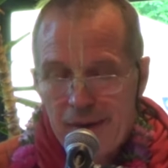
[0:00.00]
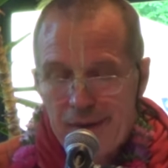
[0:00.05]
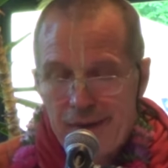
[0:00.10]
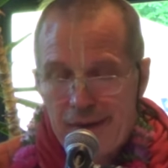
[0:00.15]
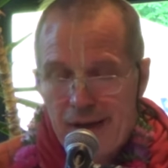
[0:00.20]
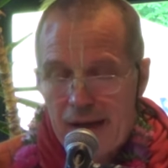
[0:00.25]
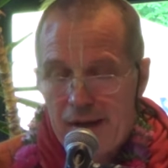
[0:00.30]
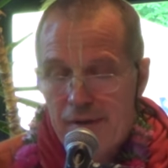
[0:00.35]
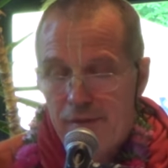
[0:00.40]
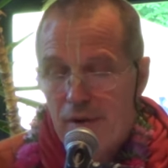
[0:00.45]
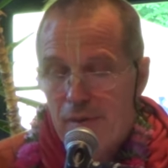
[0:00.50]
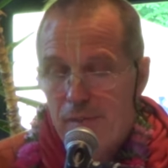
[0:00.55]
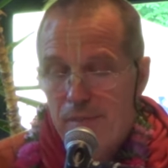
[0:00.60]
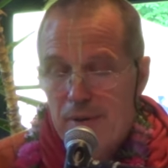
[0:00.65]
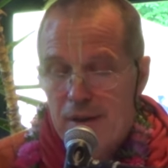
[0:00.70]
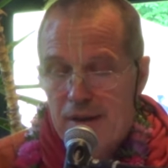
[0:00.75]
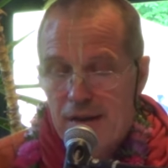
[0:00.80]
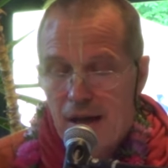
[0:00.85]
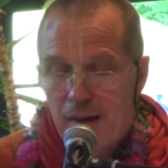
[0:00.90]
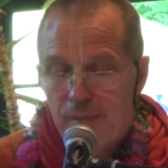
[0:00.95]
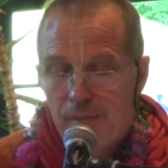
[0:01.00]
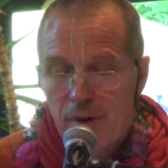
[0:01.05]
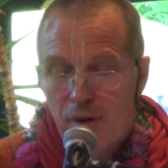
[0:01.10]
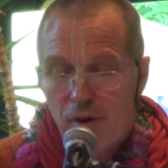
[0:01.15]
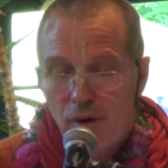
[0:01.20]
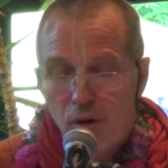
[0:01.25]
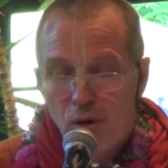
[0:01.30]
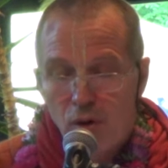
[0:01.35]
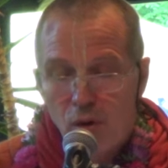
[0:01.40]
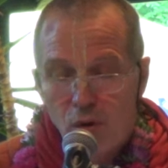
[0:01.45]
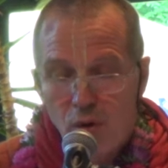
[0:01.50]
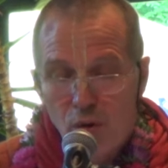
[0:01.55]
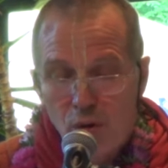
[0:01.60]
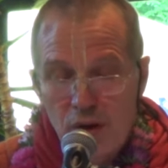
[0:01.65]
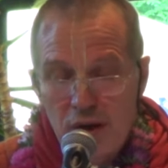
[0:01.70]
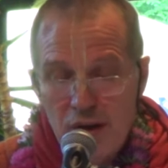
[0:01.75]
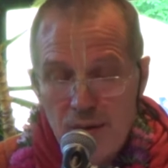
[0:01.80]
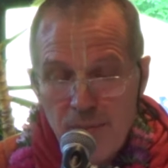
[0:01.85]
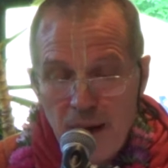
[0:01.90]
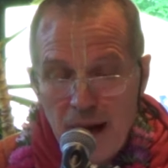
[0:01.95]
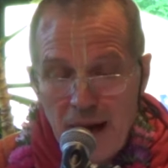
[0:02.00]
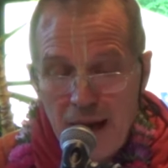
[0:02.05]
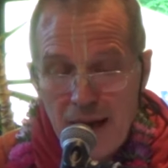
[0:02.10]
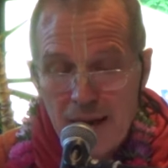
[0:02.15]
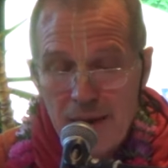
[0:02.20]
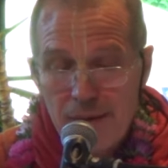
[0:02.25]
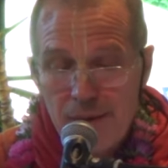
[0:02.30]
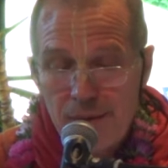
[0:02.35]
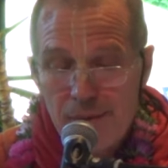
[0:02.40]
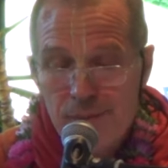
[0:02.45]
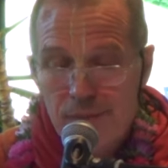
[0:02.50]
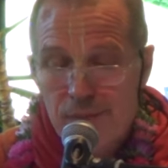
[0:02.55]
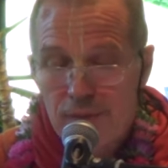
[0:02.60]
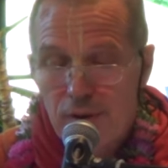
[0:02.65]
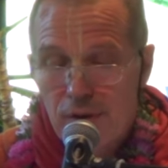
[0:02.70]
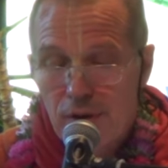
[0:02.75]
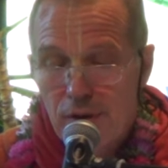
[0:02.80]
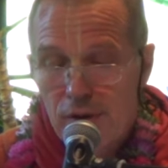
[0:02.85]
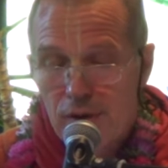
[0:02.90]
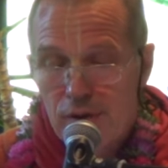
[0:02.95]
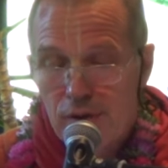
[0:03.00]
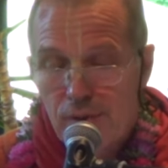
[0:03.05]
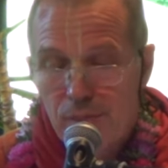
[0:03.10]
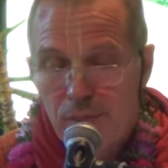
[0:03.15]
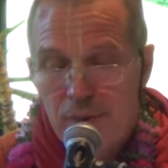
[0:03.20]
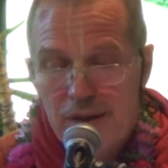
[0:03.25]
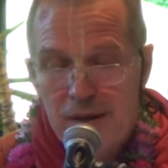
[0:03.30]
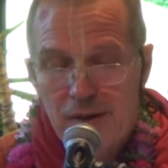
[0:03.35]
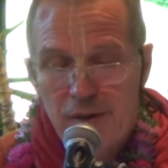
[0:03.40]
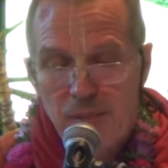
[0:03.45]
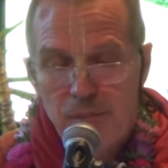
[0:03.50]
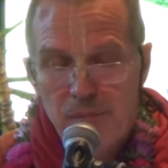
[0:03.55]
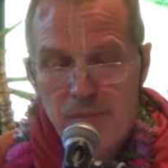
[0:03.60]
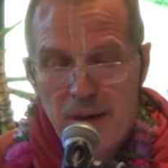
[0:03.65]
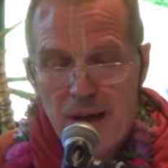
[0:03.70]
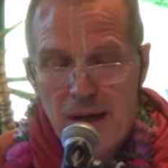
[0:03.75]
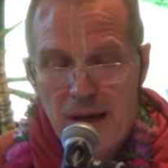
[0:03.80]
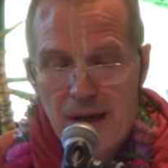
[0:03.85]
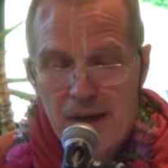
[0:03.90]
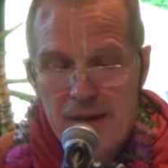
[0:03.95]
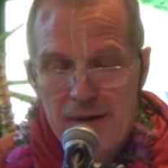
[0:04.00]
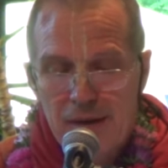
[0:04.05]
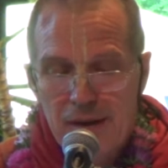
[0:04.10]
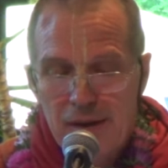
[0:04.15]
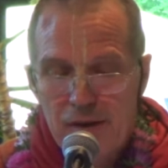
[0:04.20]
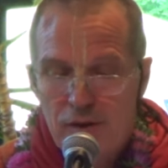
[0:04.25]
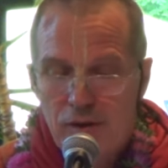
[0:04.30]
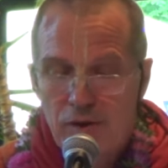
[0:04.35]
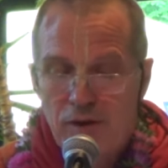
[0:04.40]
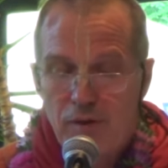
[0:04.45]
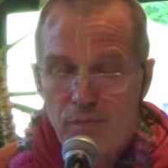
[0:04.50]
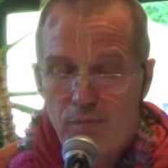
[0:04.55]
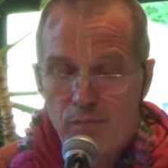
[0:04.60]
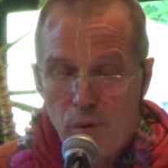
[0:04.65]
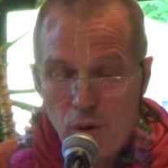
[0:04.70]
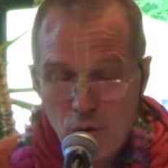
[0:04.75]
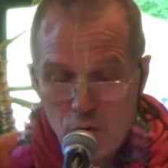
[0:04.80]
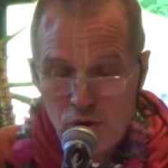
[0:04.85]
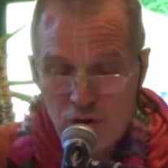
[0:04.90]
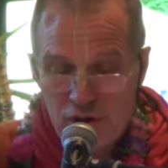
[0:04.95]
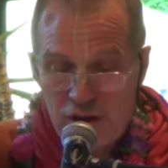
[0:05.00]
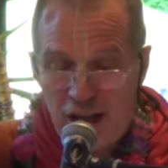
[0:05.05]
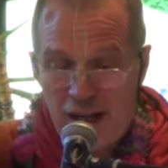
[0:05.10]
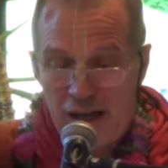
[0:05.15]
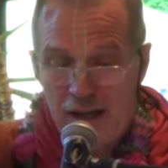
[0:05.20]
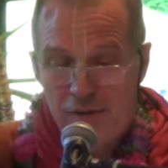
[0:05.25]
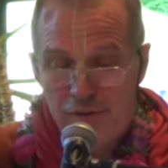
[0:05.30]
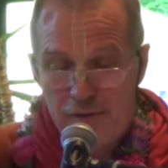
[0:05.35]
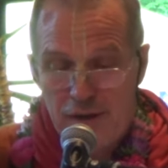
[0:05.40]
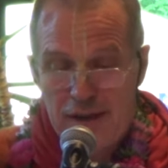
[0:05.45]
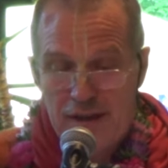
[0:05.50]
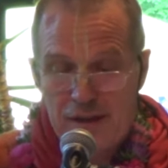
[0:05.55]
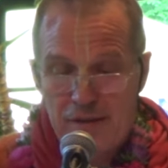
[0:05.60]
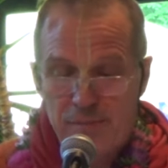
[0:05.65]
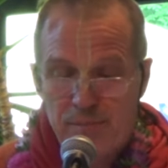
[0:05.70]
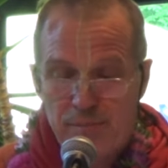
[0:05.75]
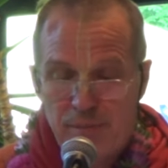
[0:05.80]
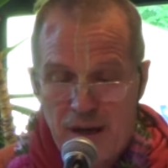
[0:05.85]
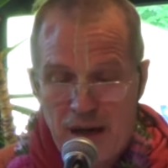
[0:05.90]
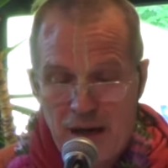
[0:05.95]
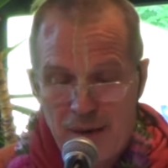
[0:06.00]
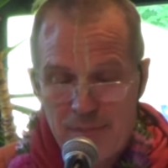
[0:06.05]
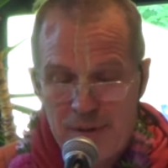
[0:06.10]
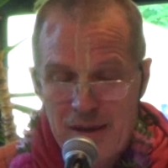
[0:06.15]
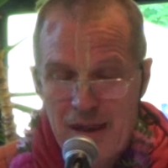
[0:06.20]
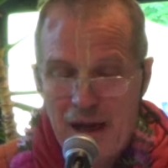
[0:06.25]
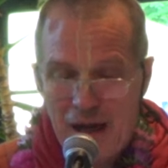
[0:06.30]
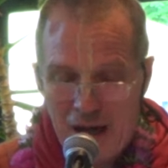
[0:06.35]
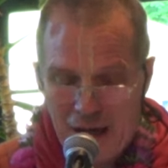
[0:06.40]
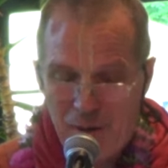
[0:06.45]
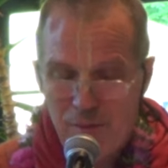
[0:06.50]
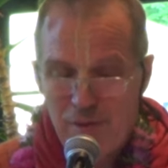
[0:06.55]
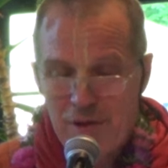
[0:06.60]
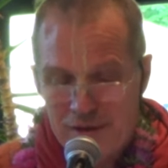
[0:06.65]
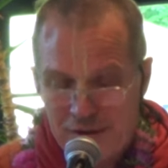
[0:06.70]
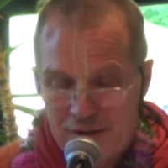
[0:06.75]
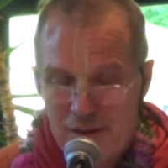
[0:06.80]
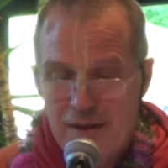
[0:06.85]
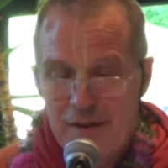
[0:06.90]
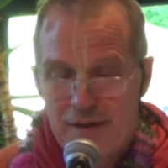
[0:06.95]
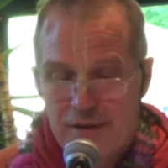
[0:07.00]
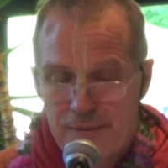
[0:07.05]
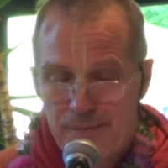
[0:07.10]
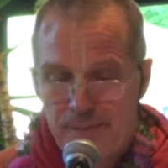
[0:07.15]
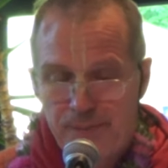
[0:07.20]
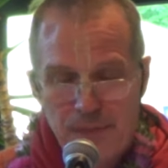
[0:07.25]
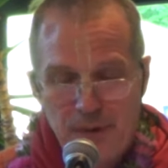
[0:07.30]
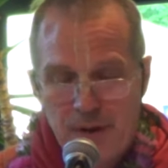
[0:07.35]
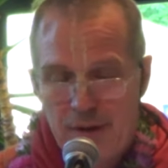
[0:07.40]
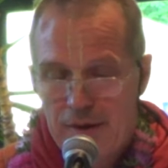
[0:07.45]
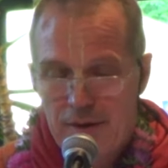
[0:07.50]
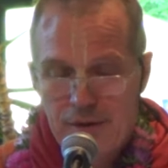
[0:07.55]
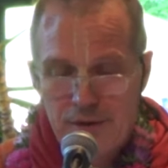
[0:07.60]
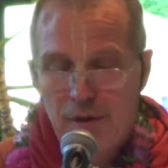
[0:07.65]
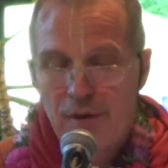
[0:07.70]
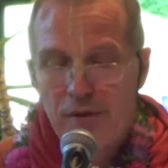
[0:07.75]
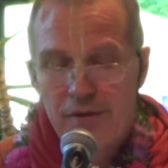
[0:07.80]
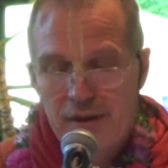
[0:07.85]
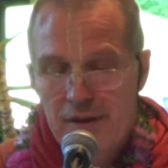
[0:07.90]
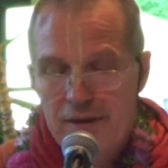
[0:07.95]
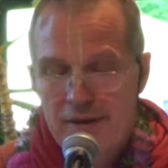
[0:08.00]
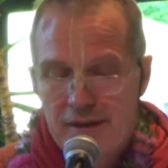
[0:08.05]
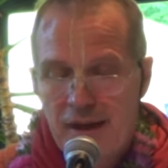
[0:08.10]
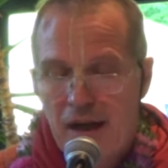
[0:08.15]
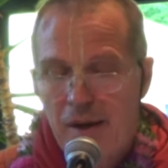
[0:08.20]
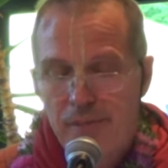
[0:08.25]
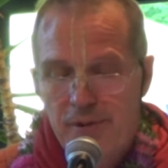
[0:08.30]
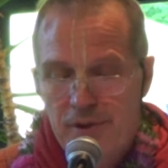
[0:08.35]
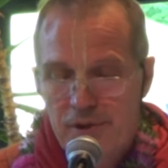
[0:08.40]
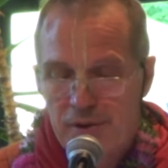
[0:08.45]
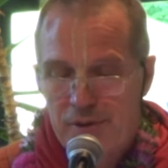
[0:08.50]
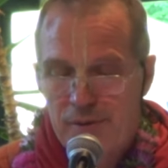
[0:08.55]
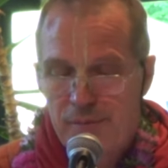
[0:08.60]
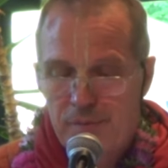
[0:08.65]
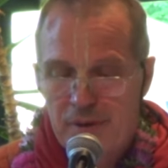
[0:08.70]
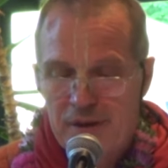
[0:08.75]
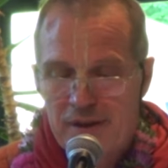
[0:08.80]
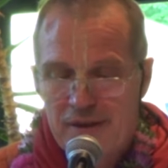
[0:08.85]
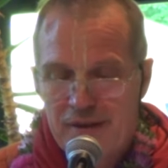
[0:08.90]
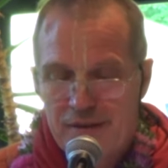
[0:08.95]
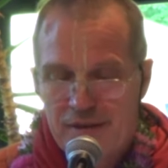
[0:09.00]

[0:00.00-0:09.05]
can one become a holy man? To be compared to the most elevated Brahmana? How is this? No, this doubt shouldn't be